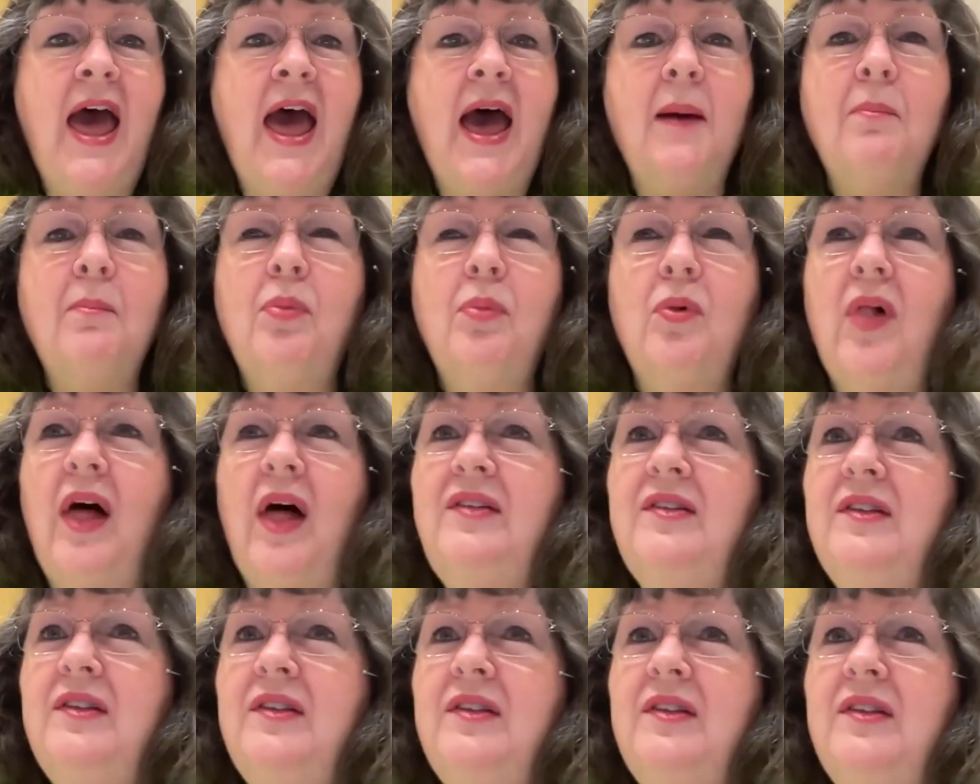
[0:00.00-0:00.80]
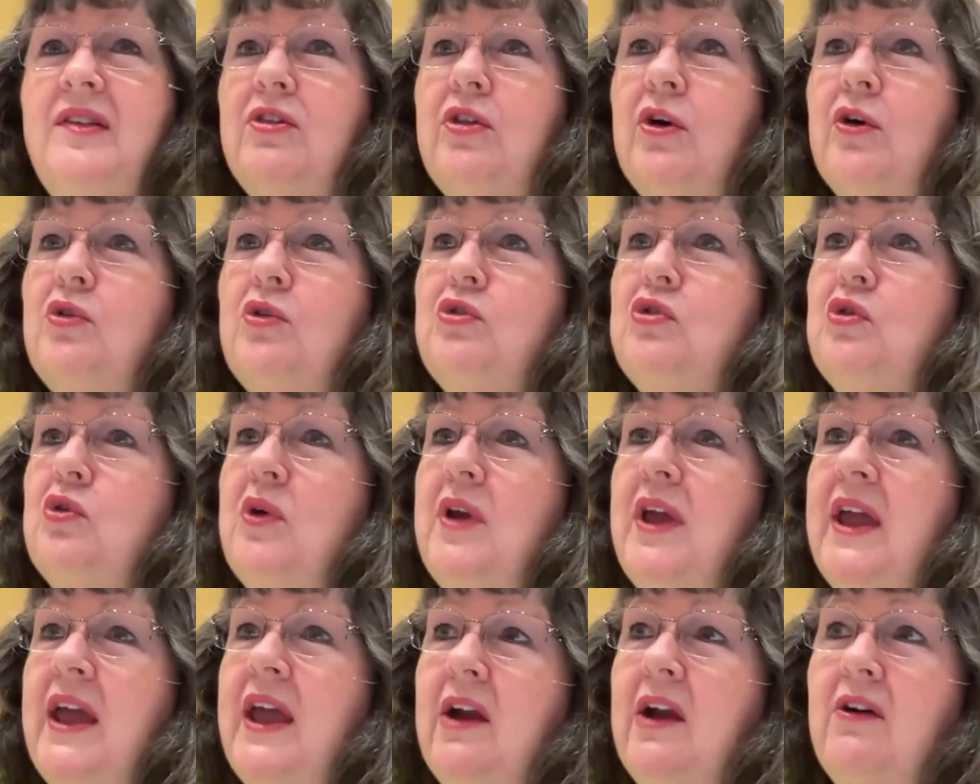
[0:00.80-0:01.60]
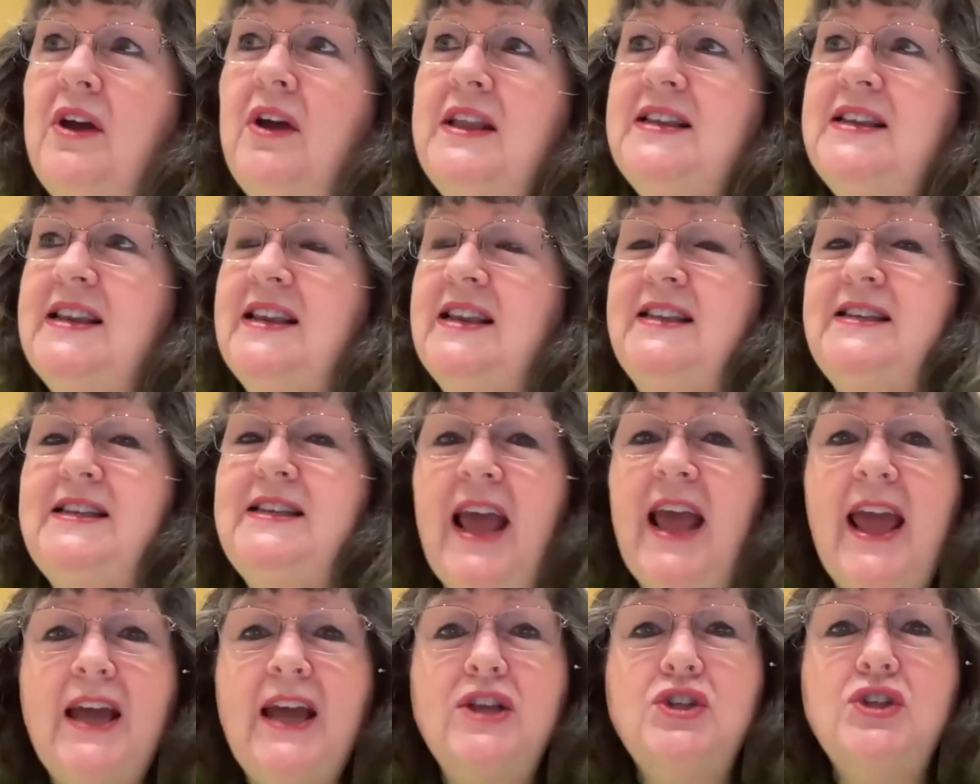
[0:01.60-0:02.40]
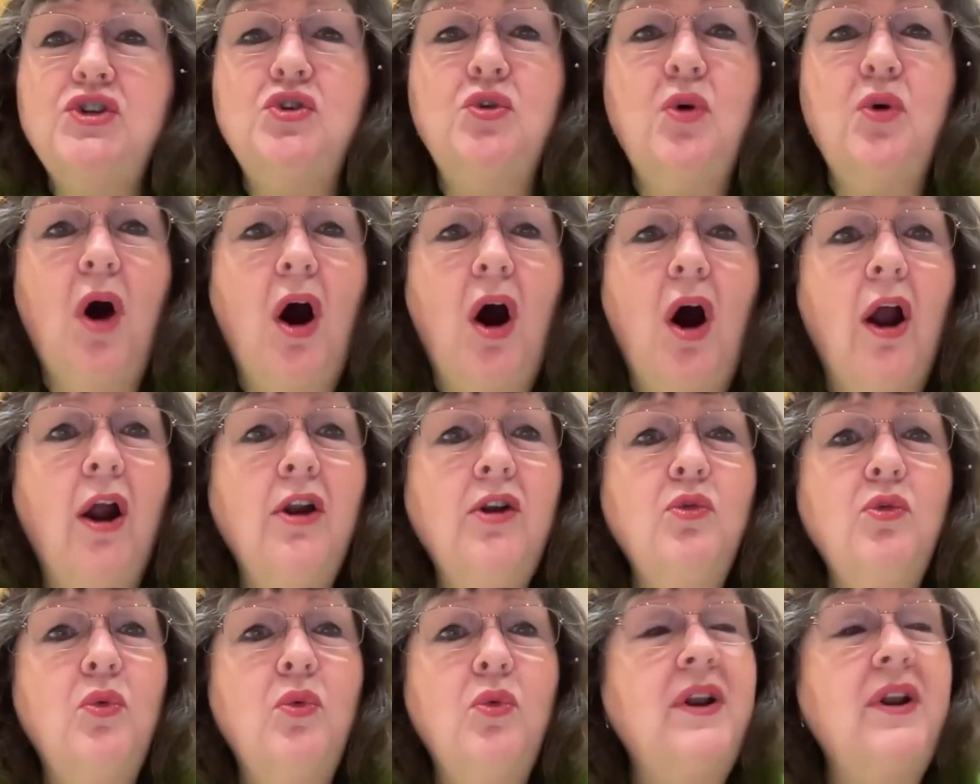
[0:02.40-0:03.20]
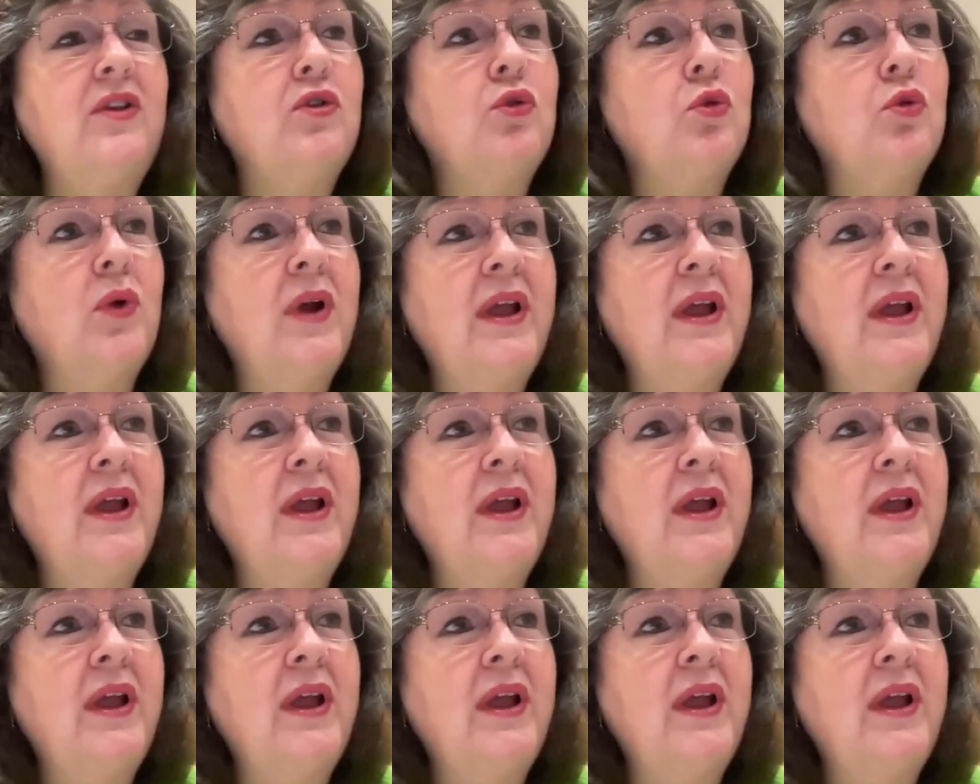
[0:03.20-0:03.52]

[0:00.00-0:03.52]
and blessed are those who hear it and take it to heart what is